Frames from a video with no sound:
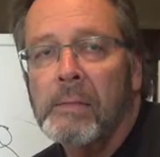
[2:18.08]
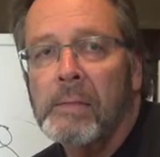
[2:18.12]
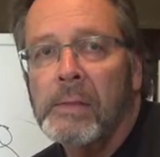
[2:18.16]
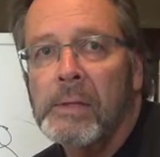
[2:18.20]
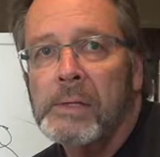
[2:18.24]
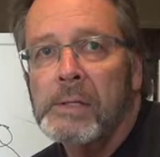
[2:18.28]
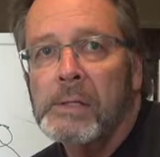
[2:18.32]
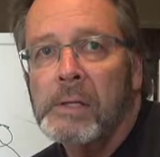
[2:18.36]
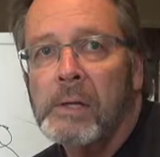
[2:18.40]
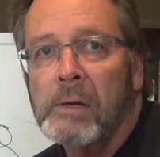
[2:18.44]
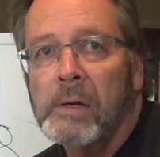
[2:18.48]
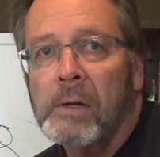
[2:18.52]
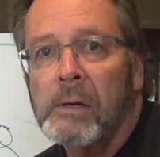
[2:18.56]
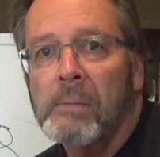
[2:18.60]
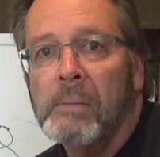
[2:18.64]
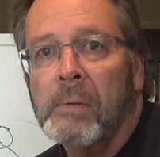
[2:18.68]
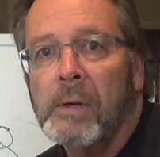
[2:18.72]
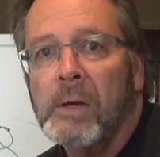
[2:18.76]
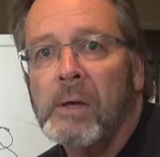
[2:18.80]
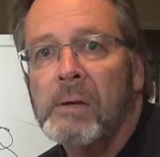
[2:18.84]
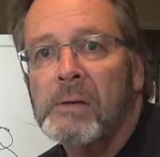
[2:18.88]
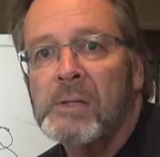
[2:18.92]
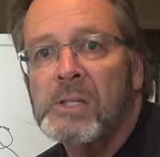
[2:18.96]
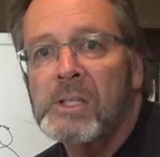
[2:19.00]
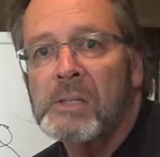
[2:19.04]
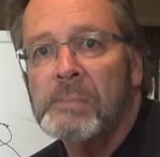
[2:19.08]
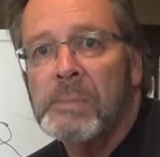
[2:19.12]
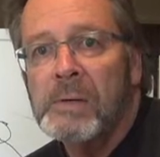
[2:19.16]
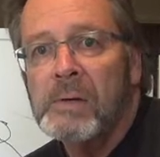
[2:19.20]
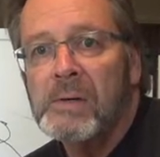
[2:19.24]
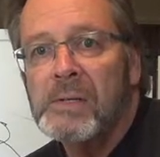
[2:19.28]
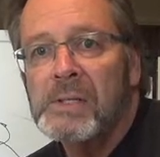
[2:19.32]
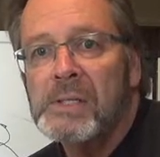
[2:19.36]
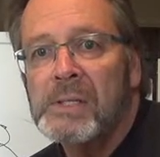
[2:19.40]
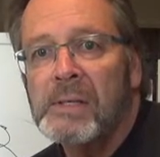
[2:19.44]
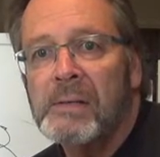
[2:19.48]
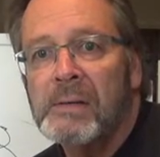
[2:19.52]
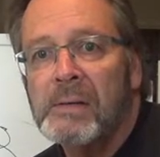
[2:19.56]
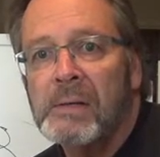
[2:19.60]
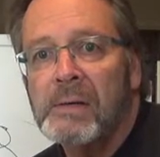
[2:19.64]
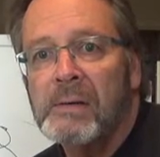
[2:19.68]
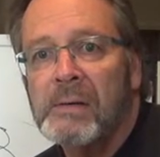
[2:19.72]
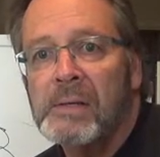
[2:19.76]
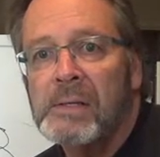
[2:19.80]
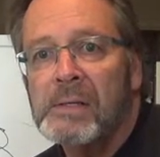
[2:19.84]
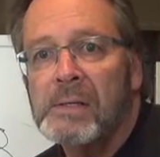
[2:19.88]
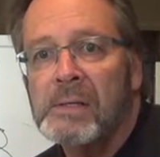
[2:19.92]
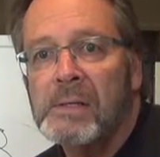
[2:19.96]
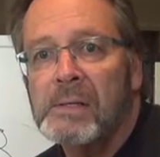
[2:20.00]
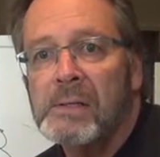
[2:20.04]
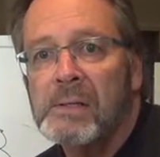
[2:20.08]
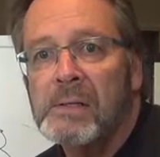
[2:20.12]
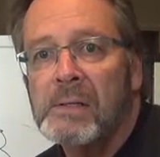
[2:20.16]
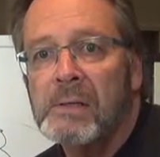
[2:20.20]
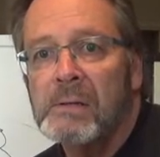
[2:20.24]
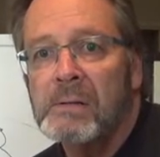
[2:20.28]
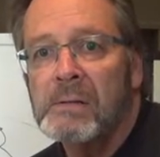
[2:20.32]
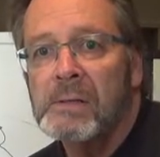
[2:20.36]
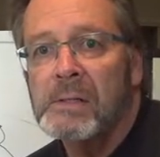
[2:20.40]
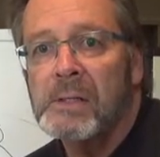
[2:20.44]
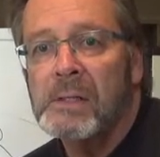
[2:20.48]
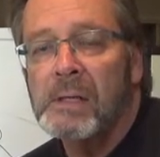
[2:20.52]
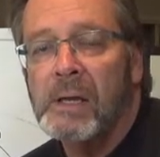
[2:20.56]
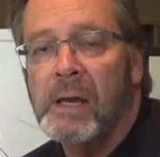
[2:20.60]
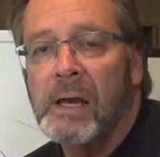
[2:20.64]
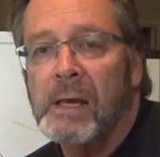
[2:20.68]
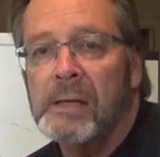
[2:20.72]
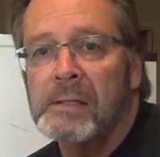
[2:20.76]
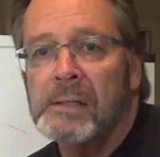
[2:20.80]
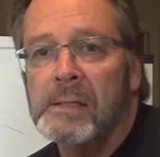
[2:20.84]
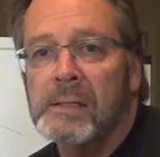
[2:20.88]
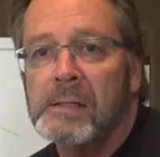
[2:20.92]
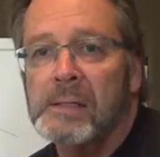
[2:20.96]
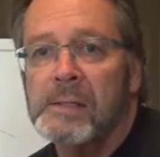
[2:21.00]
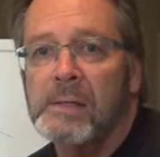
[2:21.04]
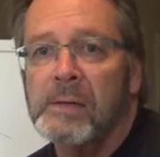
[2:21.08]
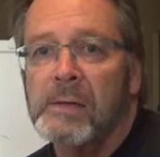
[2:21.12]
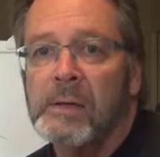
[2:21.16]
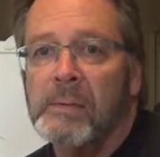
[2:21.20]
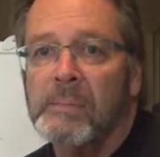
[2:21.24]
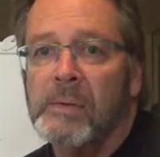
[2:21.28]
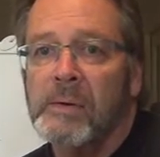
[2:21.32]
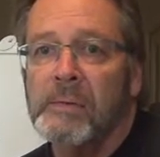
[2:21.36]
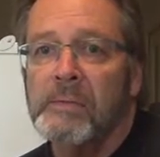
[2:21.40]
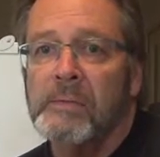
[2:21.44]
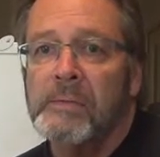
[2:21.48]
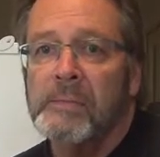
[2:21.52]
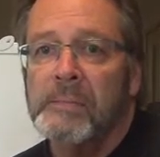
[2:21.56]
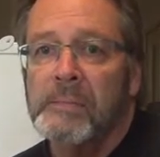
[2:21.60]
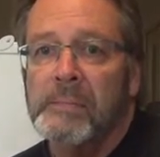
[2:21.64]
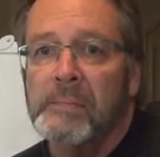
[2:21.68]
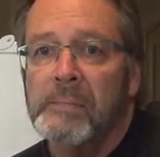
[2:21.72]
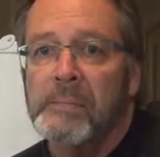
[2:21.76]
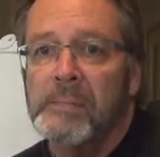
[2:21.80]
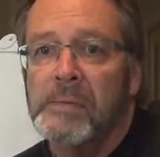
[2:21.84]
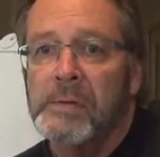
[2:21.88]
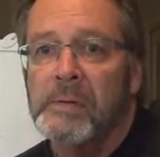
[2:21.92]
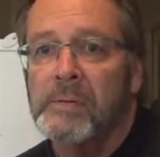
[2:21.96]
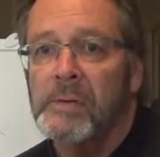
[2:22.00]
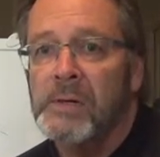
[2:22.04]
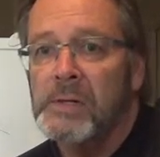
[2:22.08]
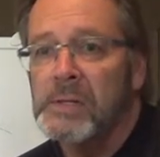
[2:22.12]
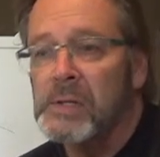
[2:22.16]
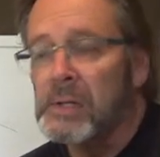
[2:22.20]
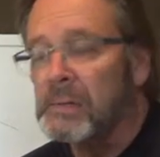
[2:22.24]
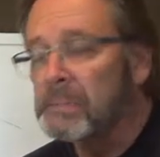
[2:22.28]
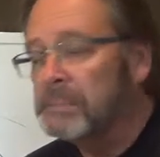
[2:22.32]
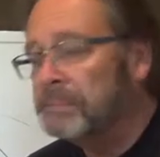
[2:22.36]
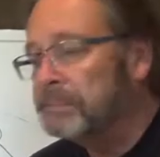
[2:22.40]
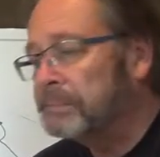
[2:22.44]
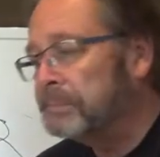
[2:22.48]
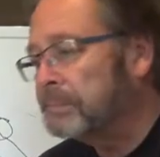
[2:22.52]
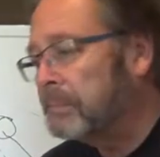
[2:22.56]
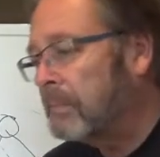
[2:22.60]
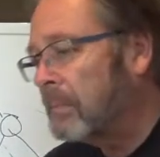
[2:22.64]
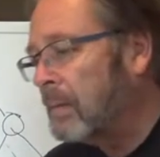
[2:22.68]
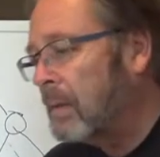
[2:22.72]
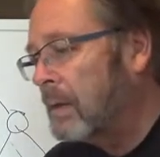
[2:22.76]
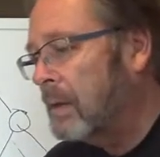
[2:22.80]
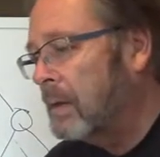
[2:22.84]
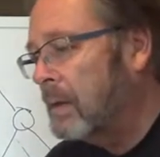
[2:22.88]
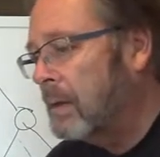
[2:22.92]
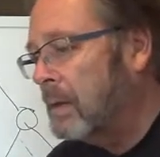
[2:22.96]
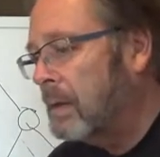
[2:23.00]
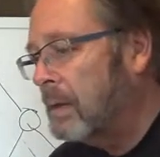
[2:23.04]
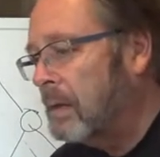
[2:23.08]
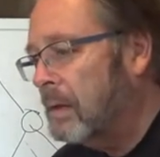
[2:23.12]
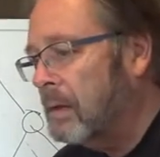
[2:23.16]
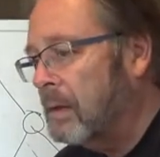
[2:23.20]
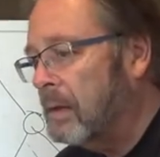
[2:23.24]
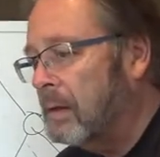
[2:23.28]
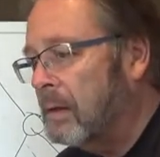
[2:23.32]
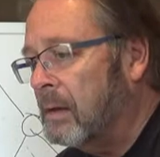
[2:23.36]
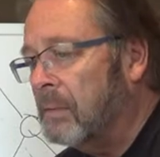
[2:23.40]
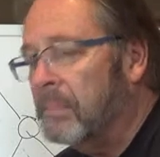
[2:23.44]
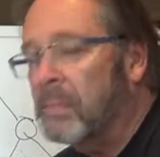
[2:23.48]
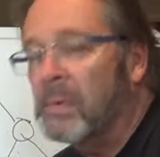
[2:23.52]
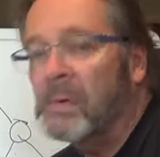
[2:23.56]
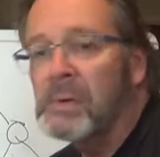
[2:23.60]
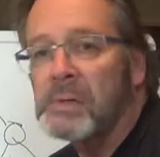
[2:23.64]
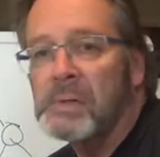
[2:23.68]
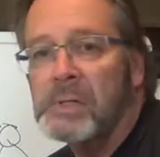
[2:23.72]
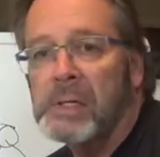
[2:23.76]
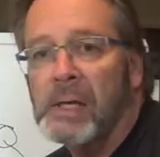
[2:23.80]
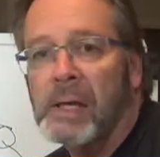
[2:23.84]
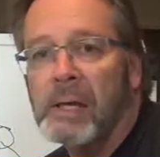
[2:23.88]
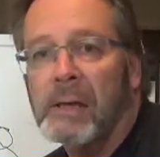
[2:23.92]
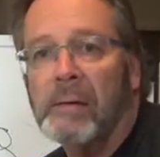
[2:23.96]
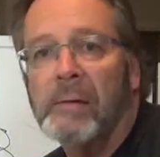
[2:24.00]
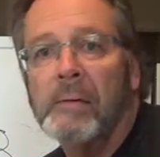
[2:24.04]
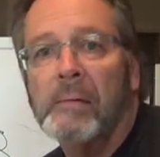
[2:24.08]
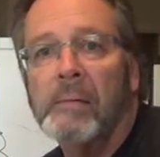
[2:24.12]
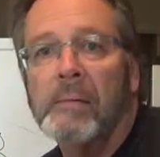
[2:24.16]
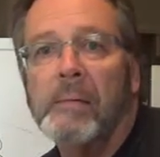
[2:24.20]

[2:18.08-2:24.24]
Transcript: The term conspiracy theorist is used as a term of derision, a put down.